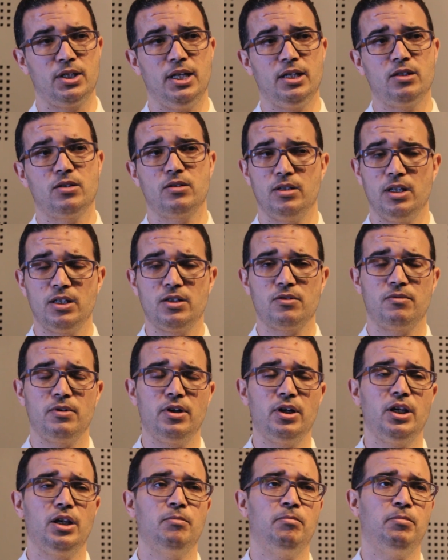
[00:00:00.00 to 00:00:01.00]
That's
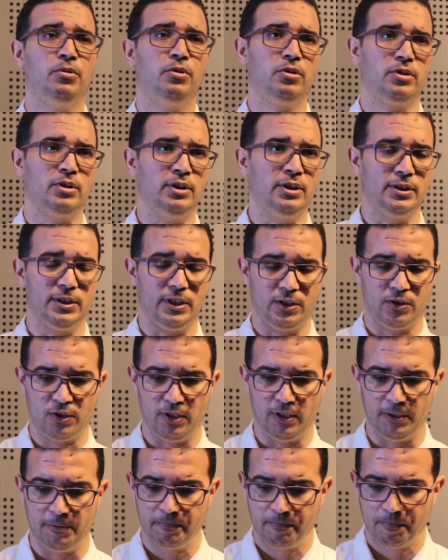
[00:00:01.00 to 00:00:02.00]
very important,
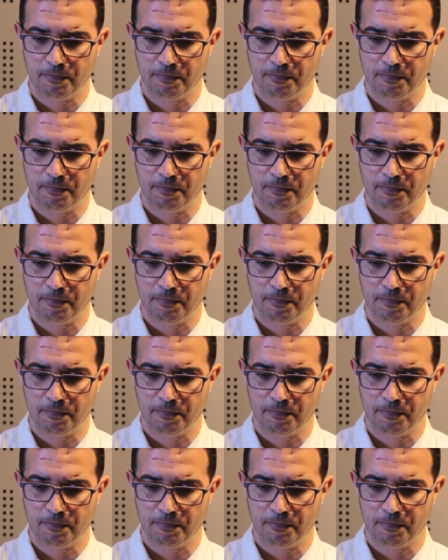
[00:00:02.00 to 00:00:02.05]
actually.